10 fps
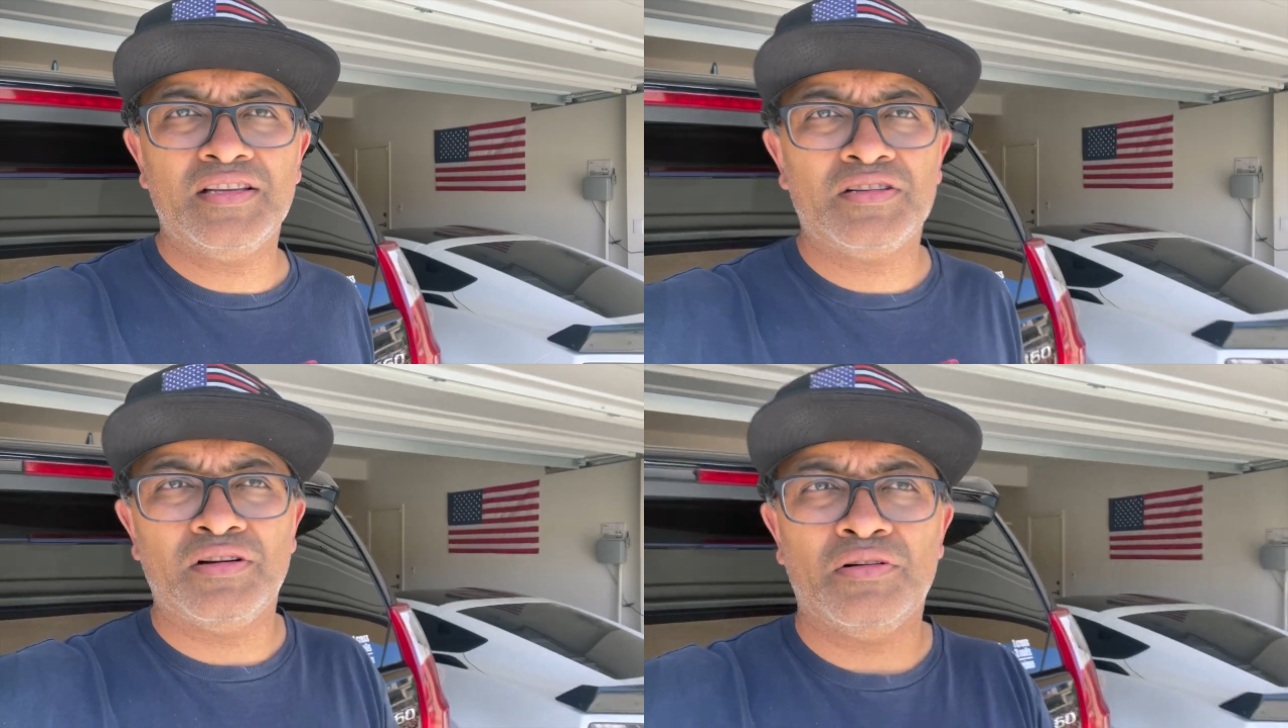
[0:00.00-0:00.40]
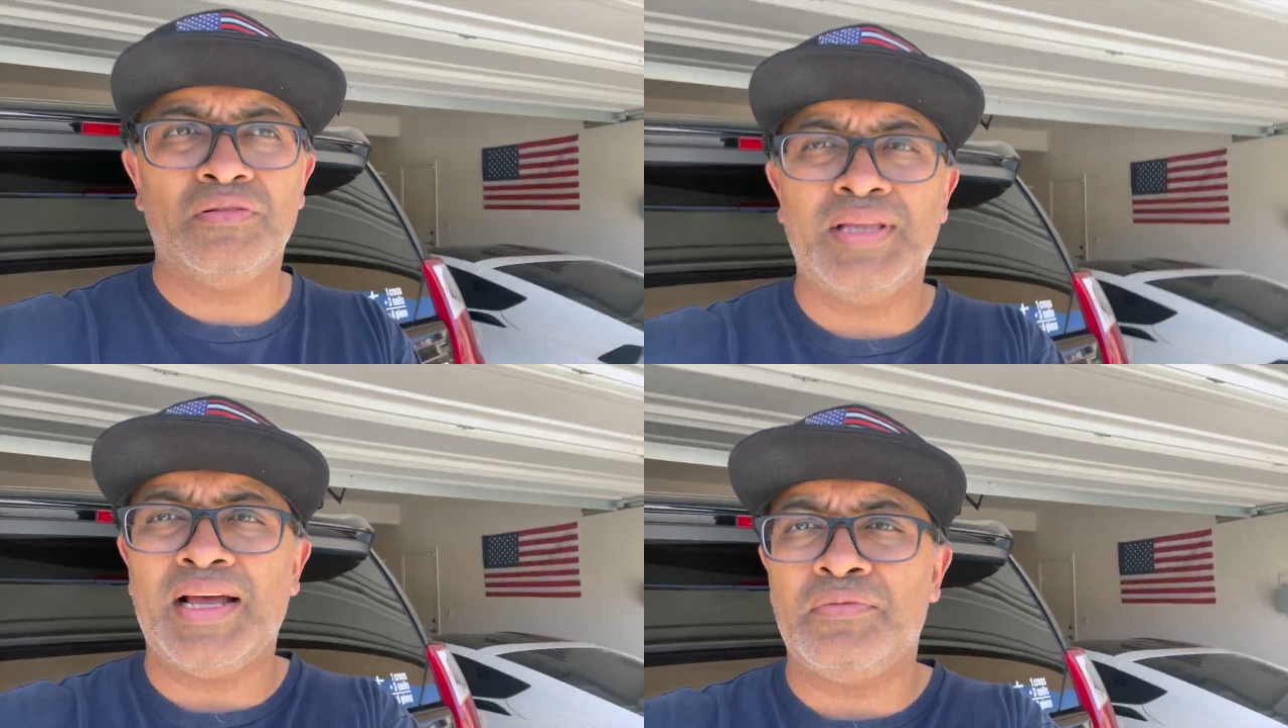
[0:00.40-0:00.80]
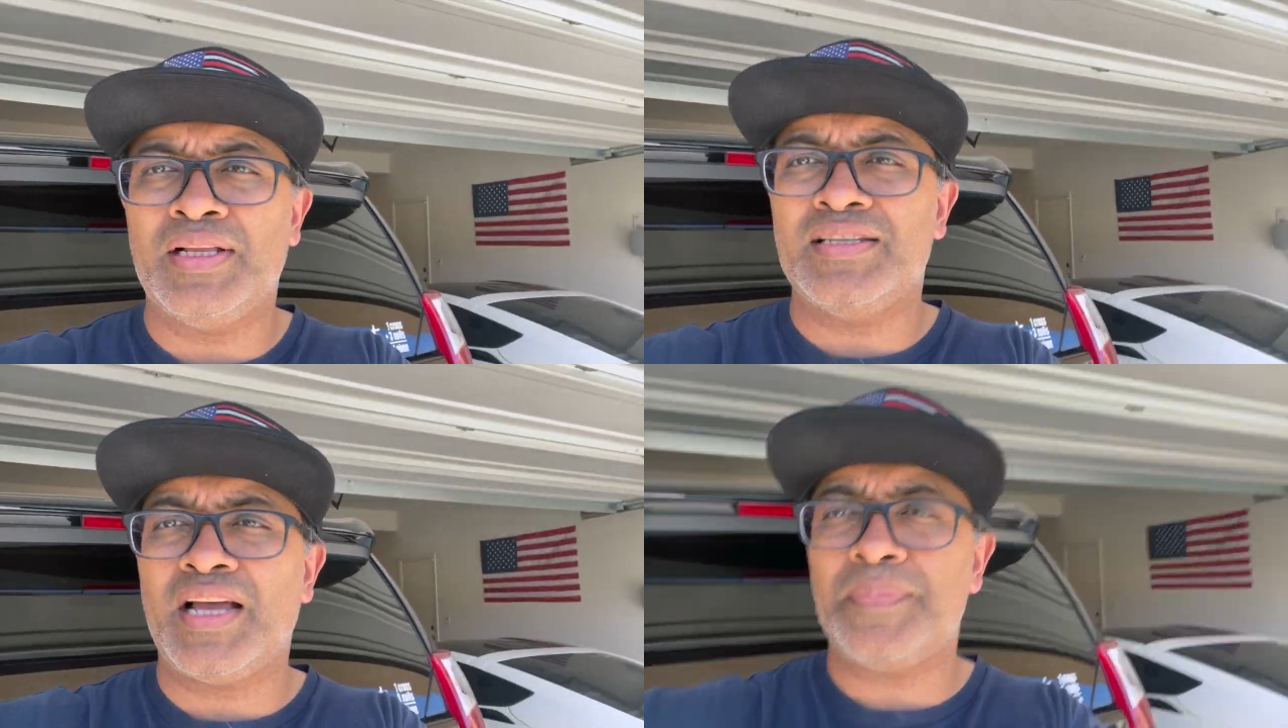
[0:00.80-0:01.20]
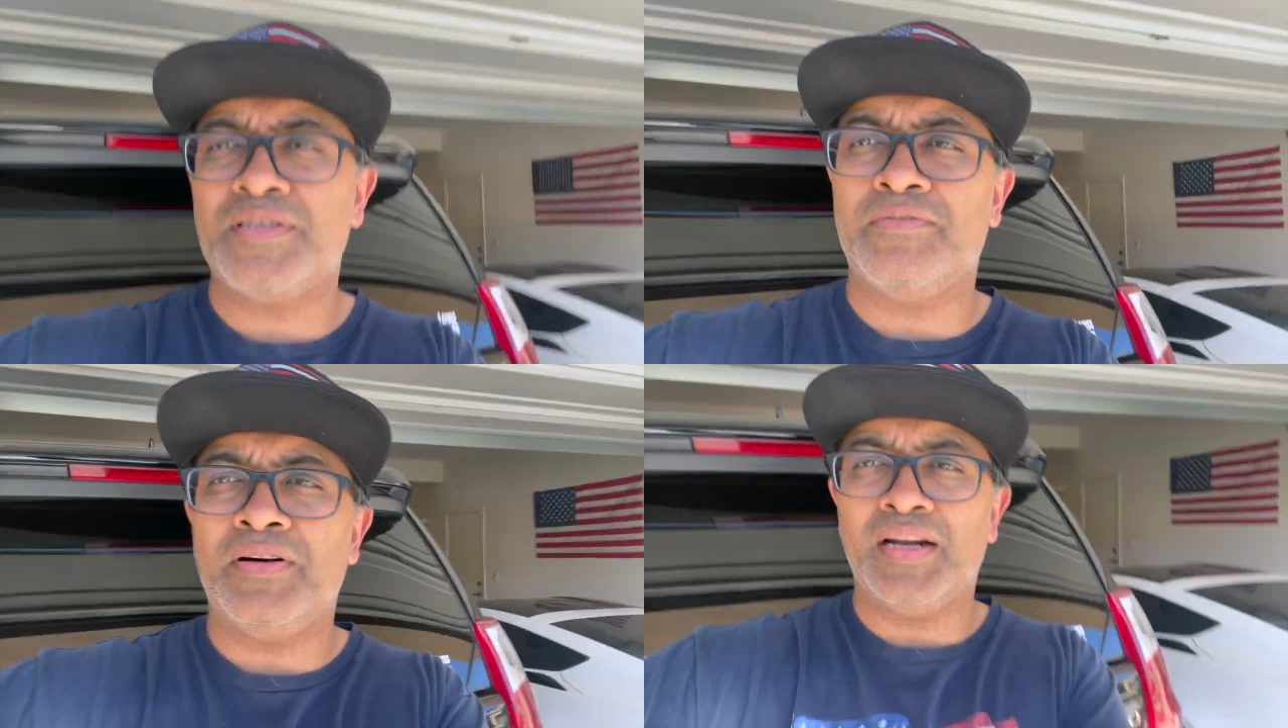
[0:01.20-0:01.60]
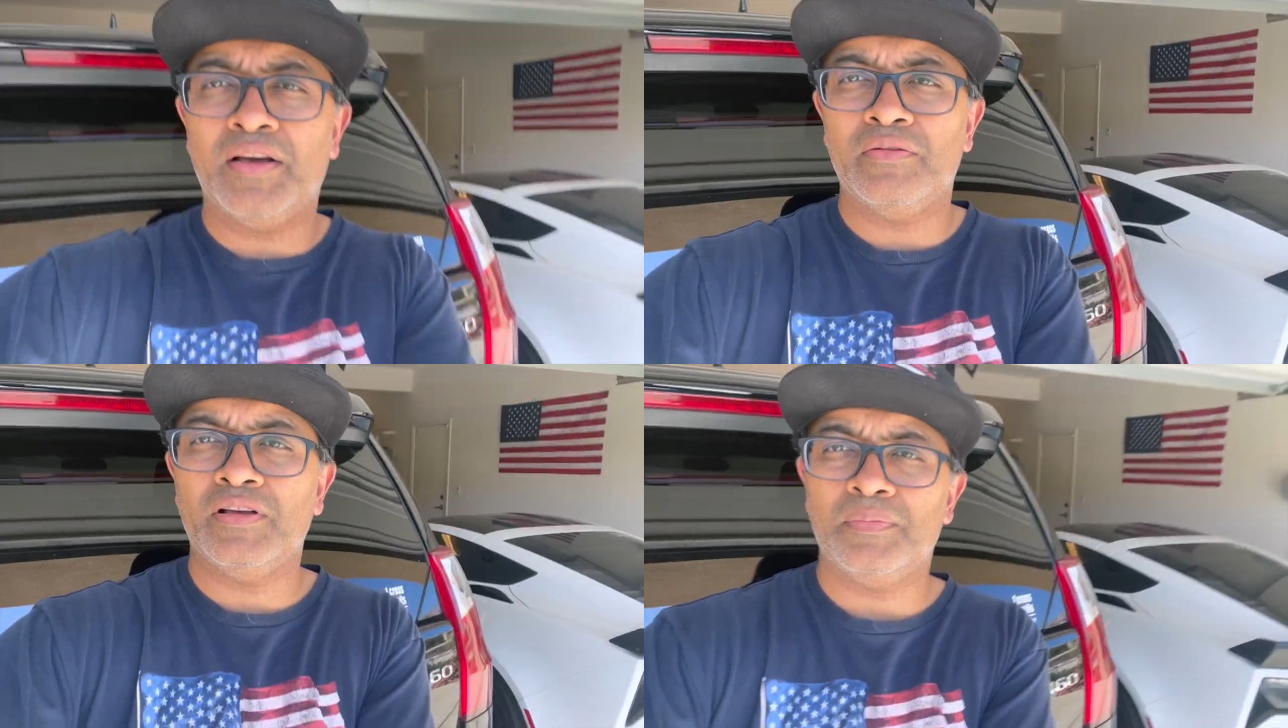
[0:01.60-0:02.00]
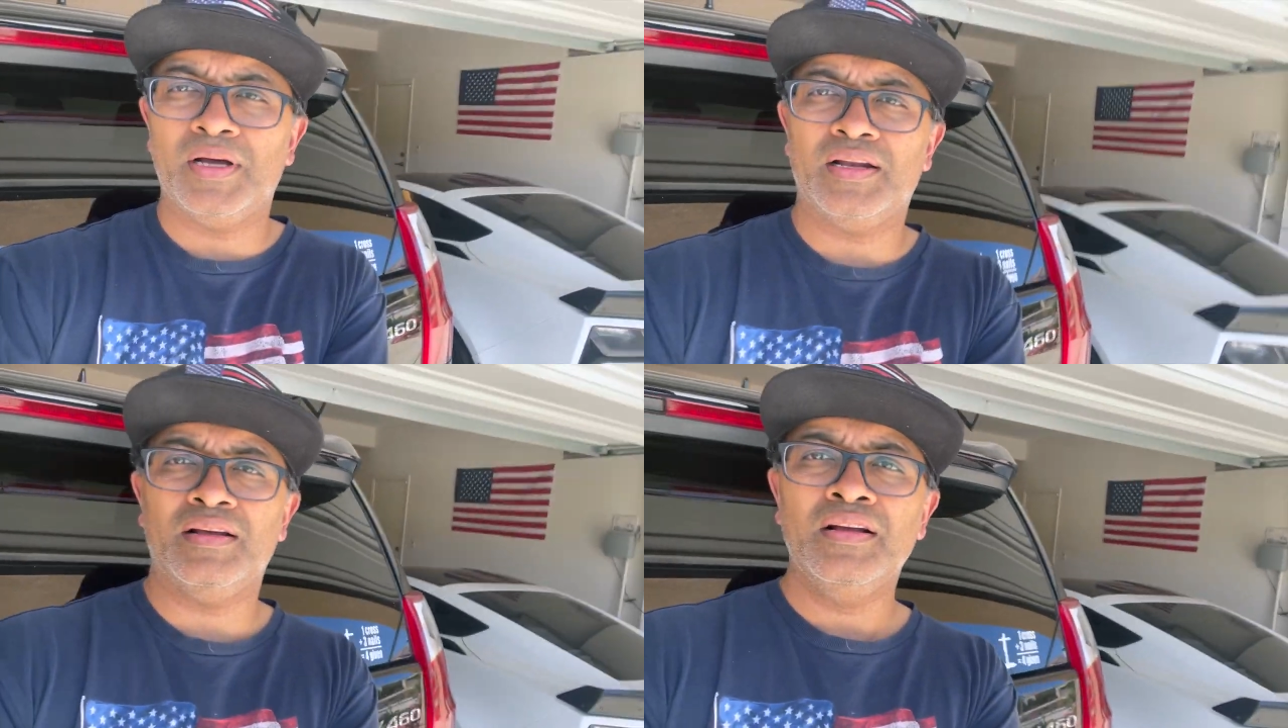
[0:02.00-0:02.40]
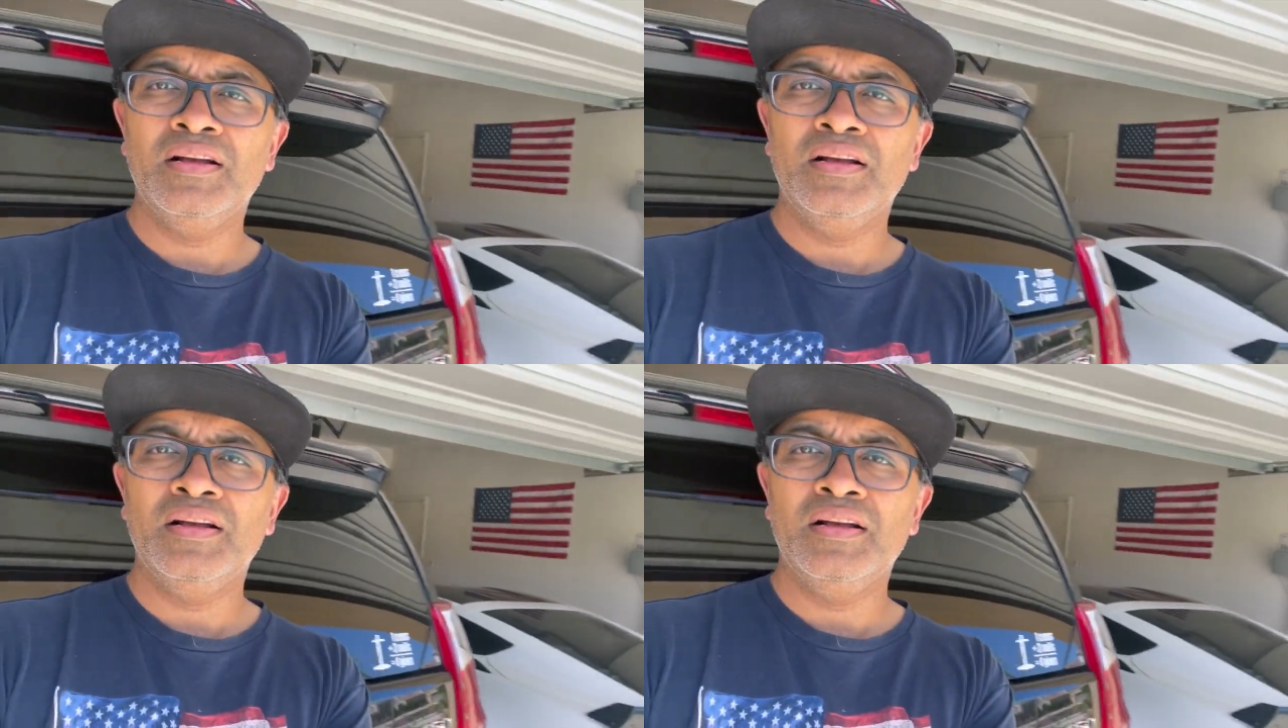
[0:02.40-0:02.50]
so that really saps the fun out of it, but